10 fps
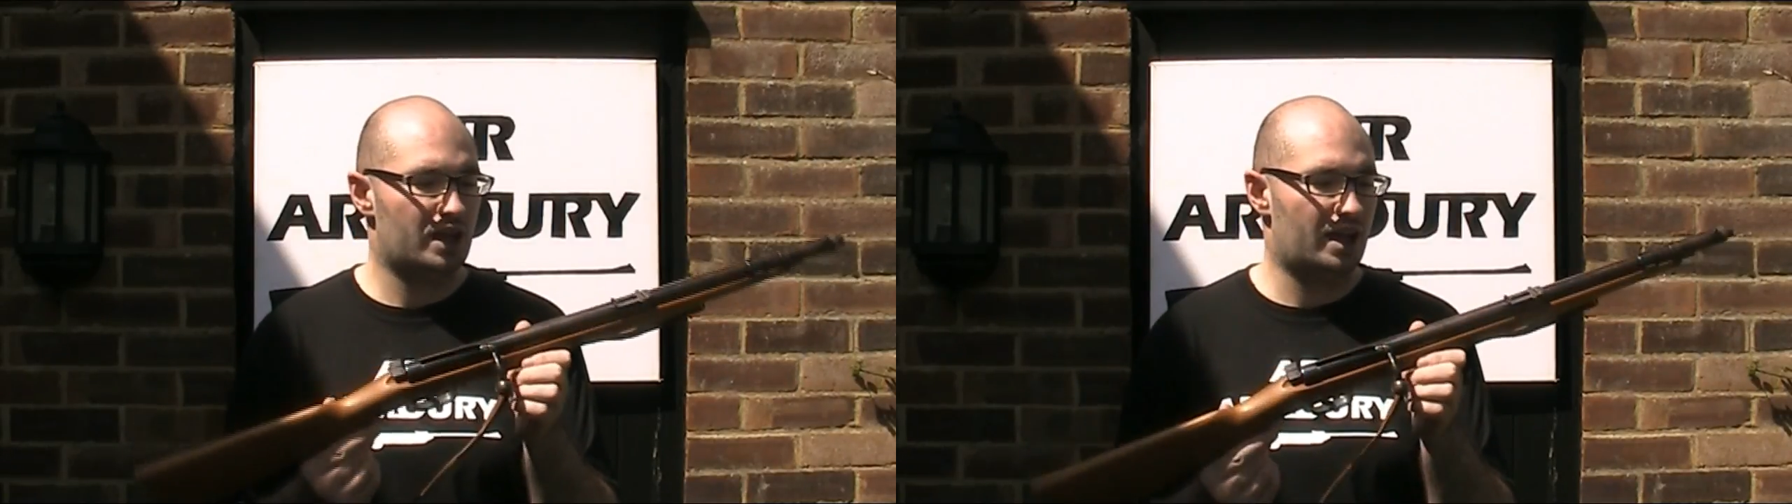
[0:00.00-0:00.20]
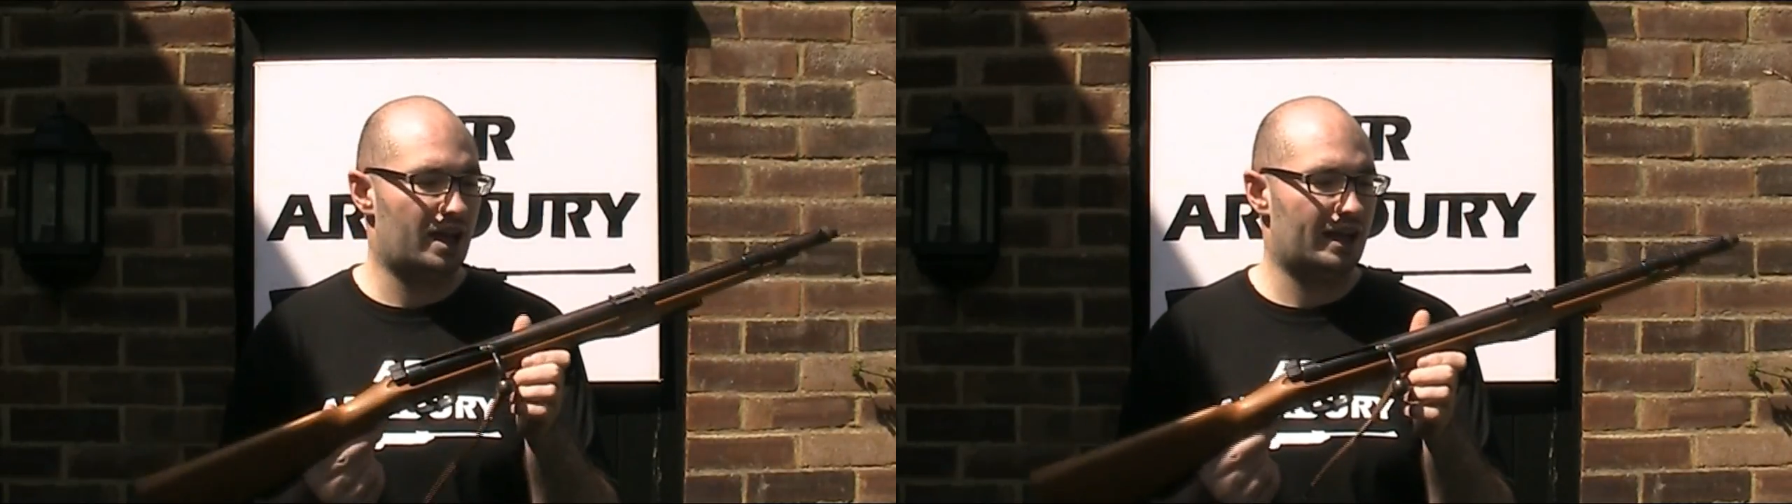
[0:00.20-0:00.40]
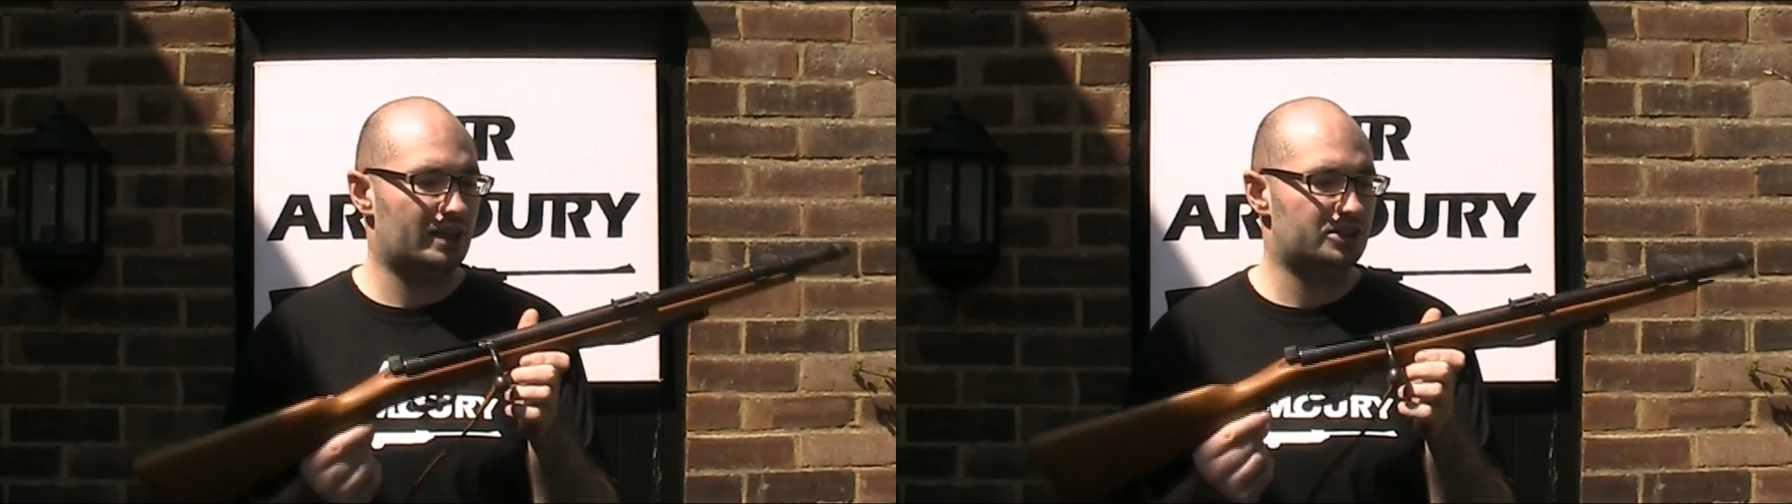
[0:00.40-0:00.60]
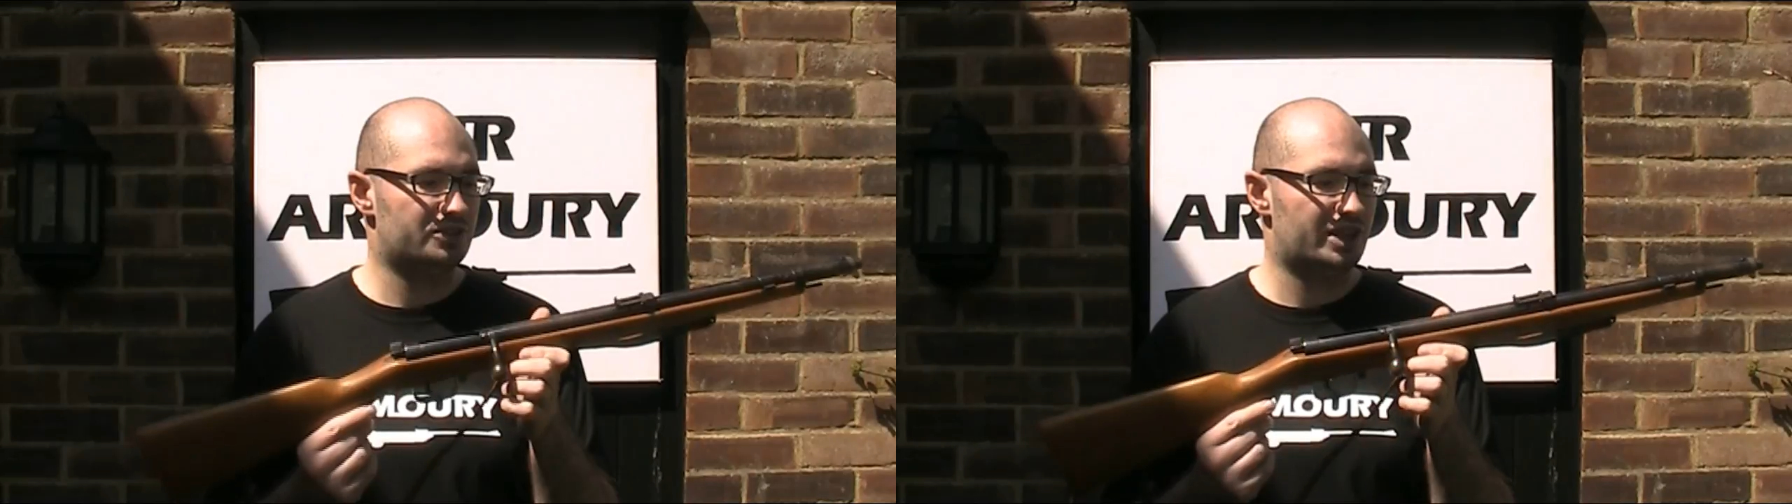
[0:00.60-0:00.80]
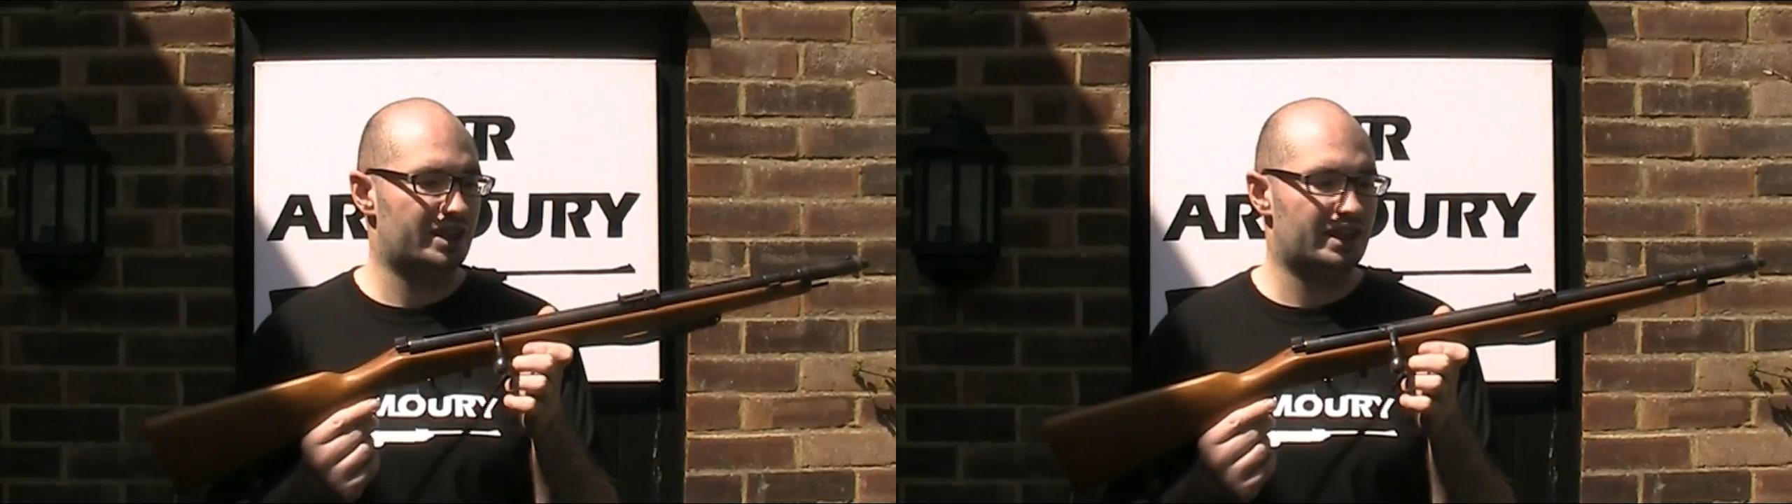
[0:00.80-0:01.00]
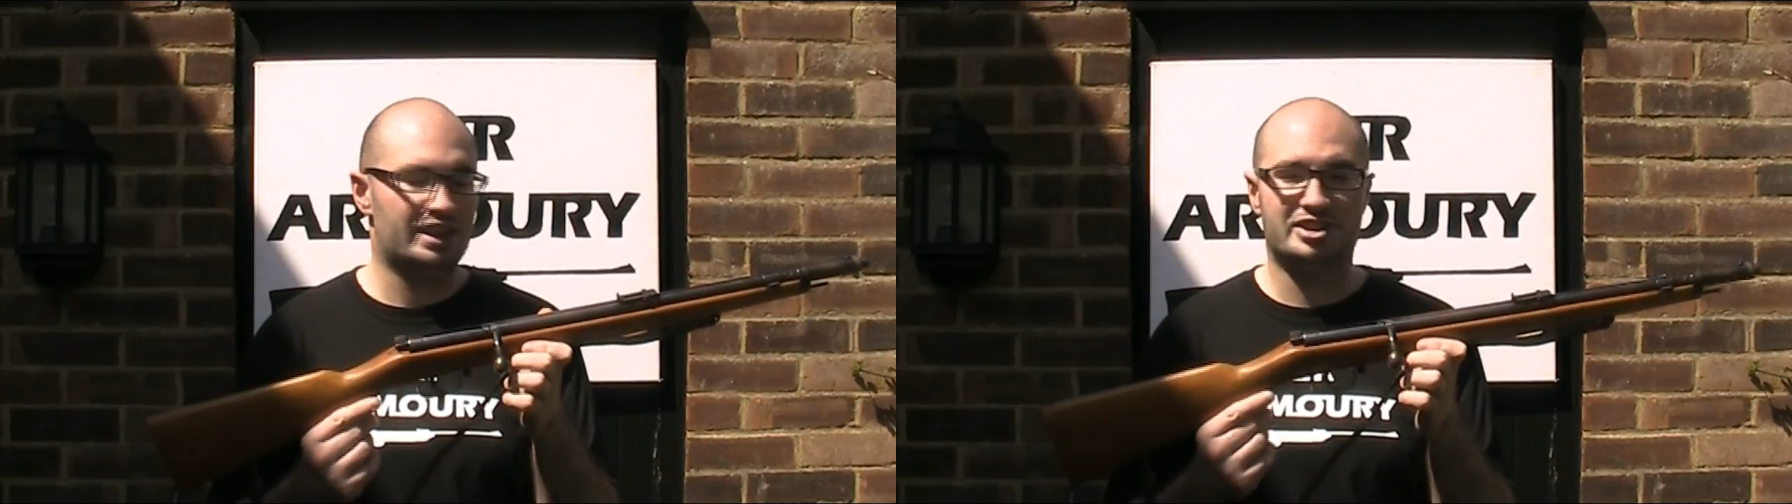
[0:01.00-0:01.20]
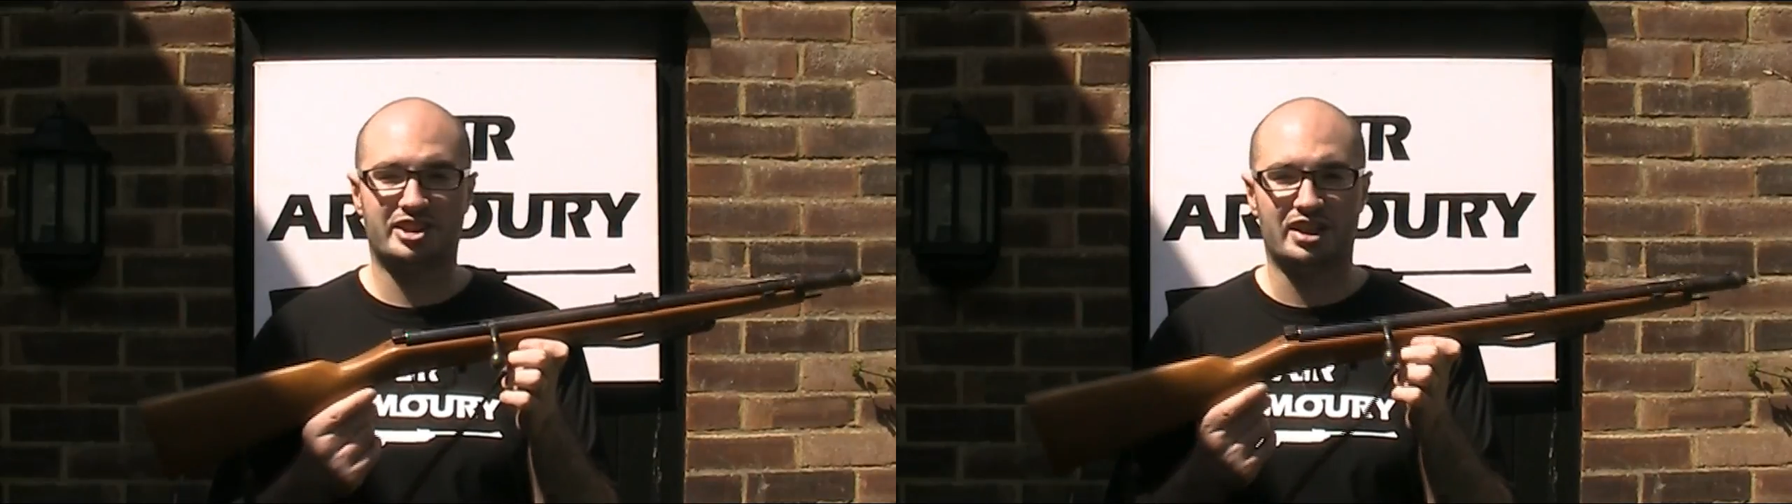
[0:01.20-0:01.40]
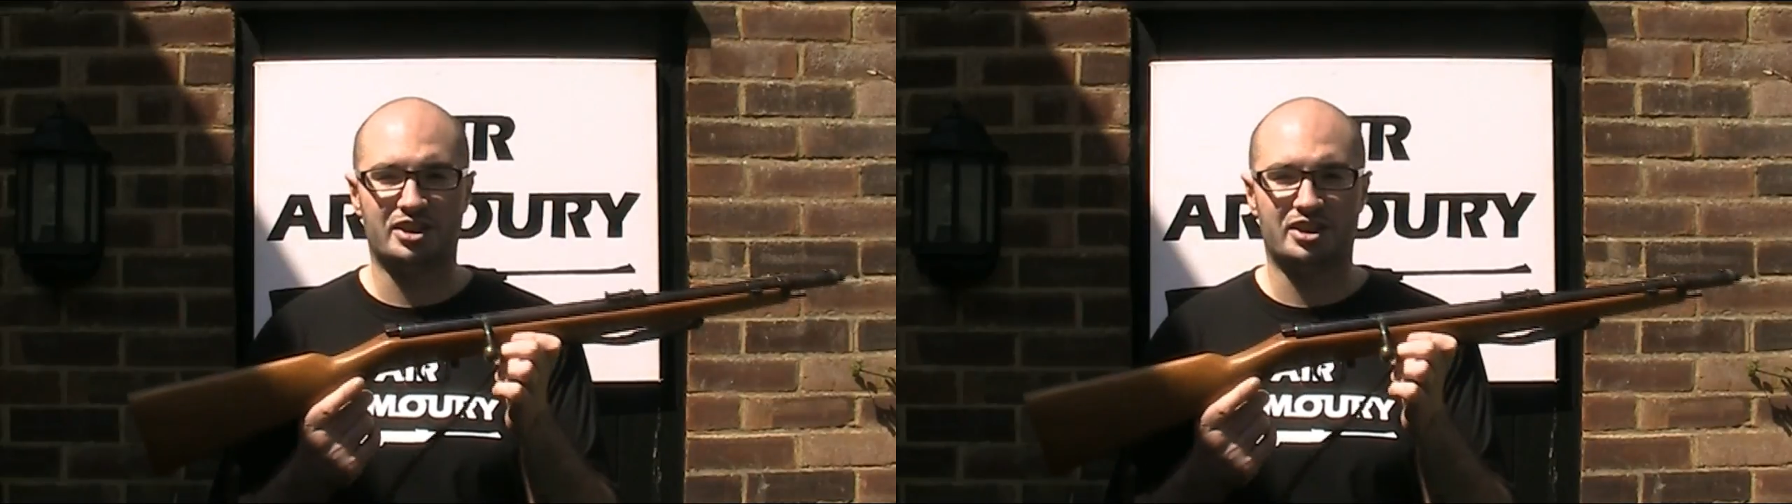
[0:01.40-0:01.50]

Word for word: uh, and as you've seen it is still